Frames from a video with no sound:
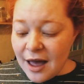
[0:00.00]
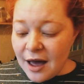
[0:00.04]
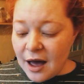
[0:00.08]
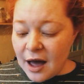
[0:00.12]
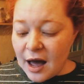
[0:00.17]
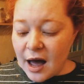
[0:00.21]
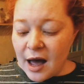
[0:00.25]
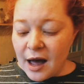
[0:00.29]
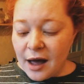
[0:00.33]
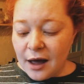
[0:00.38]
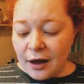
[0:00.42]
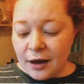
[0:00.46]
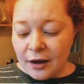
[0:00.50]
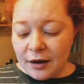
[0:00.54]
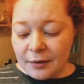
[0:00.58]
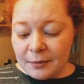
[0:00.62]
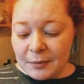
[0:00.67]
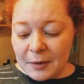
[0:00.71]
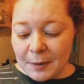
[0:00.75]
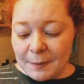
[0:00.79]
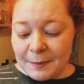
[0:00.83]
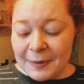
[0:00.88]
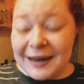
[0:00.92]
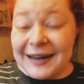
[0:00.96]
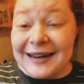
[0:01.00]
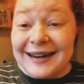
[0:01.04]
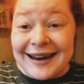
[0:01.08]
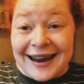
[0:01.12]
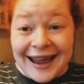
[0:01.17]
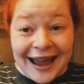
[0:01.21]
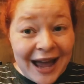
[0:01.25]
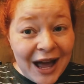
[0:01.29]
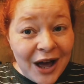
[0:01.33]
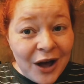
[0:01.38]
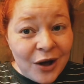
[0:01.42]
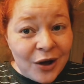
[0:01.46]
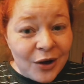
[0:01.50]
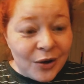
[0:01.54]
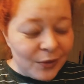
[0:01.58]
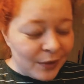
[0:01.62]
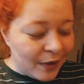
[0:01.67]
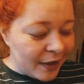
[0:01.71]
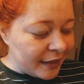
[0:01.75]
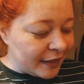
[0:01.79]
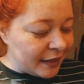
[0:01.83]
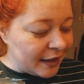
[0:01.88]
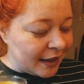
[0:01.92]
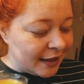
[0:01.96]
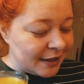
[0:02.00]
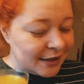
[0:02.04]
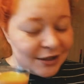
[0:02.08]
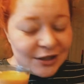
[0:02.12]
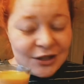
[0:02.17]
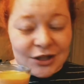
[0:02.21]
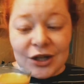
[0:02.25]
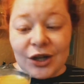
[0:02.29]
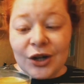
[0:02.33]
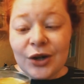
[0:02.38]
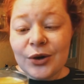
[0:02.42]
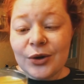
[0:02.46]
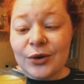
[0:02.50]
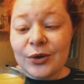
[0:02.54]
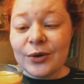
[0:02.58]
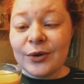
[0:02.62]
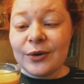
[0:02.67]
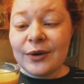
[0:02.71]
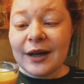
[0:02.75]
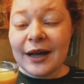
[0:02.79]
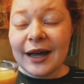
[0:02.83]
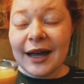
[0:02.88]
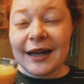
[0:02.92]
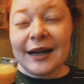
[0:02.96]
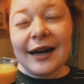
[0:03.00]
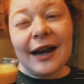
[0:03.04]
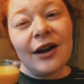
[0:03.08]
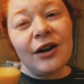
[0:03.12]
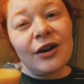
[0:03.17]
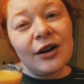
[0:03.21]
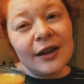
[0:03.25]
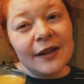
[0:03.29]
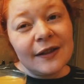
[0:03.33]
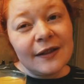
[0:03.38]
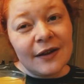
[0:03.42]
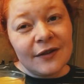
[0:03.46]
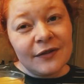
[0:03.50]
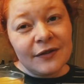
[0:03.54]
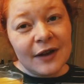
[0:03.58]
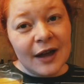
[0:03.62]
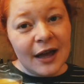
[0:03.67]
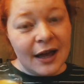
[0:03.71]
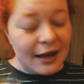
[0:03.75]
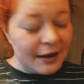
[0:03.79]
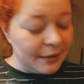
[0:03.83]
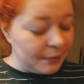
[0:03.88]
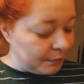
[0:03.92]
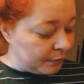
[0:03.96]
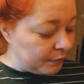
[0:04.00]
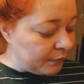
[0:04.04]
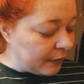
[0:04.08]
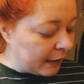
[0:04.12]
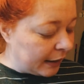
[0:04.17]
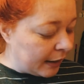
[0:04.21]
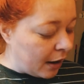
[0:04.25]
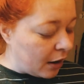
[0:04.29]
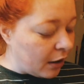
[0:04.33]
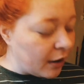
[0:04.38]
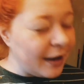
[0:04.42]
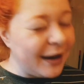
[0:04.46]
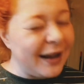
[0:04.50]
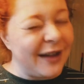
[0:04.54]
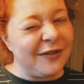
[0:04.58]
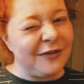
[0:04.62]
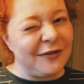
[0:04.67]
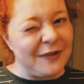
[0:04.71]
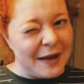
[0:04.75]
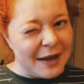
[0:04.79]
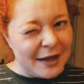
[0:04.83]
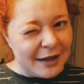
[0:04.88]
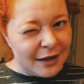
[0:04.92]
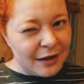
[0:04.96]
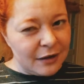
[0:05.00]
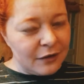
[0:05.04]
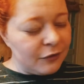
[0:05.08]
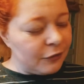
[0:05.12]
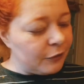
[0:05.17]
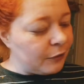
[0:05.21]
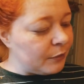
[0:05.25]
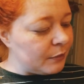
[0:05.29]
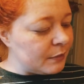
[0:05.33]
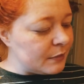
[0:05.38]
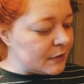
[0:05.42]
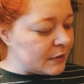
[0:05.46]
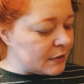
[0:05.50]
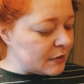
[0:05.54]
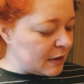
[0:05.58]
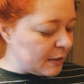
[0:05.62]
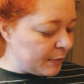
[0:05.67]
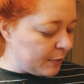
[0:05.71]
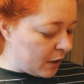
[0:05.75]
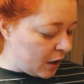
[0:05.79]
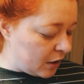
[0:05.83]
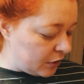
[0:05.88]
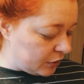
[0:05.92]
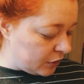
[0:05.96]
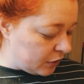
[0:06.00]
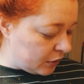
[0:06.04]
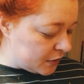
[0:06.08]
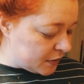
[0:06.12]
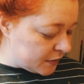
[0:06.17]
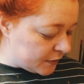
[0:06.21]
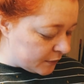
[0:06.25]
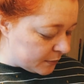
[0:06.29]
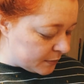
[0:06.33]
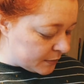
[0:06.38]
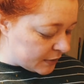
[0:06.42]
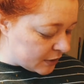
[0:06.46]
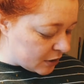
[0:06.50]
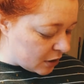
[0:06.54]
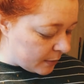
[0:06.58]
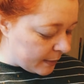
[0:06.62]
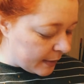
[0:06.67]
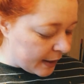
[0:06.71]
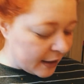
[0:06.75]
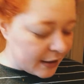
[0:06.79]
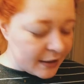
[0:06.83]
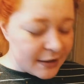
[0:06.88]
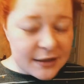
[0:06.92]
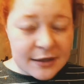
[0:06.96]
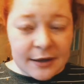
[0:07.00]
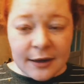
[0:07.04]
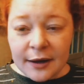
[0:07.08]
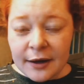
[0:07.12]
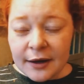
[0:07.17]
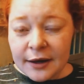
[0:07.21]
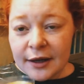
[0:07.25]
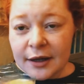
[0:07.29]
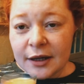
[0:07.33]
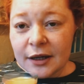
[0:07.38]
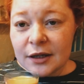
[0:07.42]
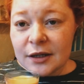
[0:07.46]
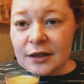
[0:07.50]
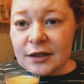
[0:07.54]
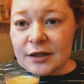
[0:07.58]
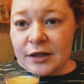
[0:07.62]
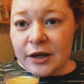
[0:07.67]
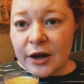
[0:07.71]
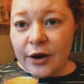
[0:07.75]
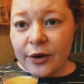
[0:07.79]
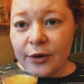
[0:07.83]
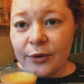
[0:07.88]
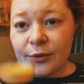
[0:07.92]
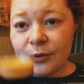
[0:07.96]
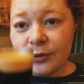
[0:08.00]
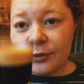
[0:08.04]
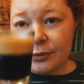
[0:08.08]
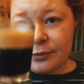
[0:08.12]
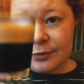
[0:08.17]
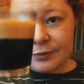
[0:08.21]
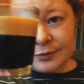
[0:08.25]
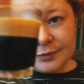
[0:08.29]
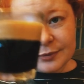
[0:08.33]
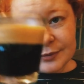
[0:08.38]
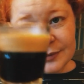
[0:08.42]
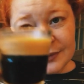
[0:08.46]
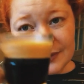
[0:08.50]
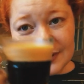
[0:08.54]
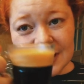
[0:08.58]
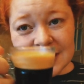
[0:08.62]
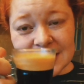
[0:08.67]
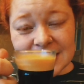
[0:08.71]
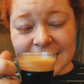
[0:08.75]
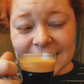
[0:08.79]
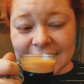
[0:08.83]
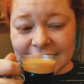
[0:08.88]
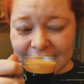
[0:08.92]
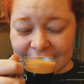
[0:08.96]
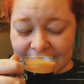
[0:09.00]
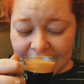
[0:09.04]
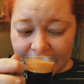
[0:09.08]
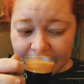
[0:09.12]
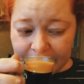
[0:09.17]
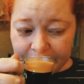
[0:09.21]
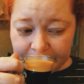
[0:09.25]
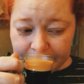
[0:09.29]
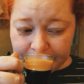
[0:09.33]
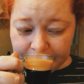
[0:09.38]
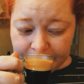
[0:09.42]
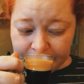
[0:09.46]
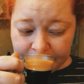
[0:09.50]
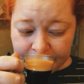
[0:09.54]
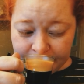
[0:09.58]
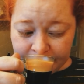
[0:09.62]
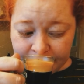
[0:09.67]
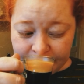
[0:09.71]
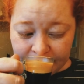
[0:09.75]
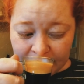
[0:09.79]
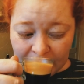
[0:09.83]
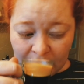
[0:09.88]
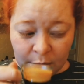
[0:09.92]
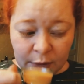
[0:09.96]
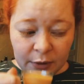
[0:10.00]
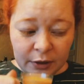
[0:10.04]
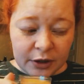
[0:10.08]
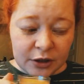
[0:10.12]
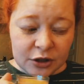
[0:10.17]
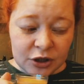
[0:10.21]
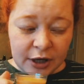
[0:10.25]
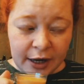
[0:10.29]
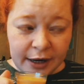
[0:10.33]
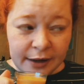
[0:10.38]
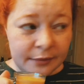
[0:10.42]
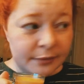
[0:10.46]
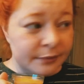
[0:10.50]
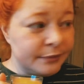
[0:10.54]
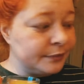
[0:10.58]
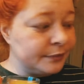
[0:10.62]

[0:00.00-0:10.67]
Um, but now they do, and I already love, I'm like already a fan of the Bondros from Starbucks. So this is exciting. We're gonna try it.